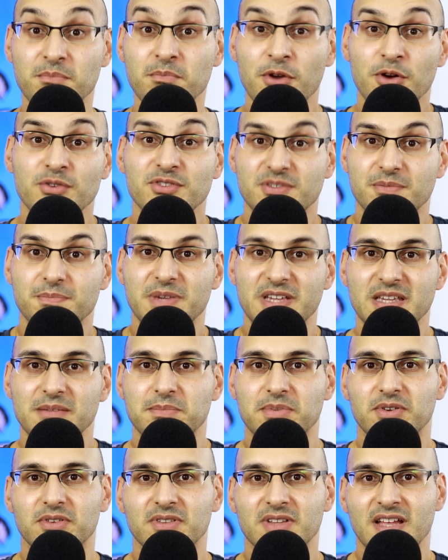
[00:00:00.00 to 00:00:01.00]
most
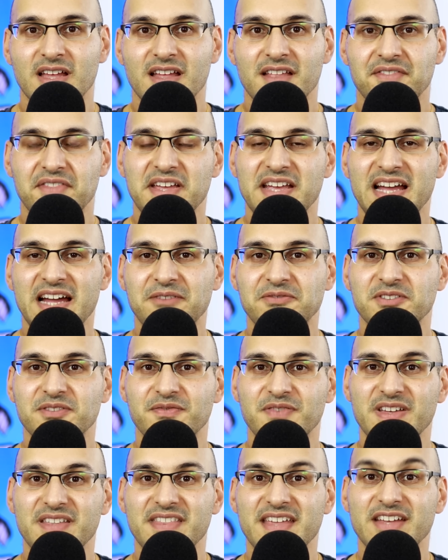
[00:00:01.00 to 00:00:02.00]
people, they have to
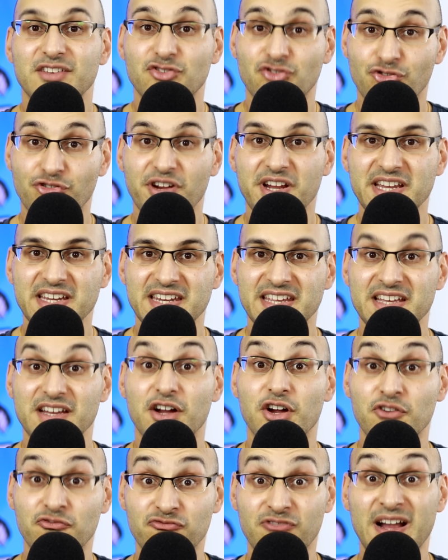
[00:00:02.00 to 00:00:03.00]
fit their training
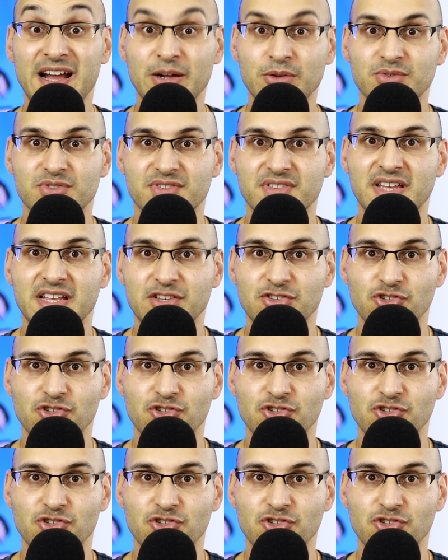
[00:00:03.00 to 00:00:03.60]
around their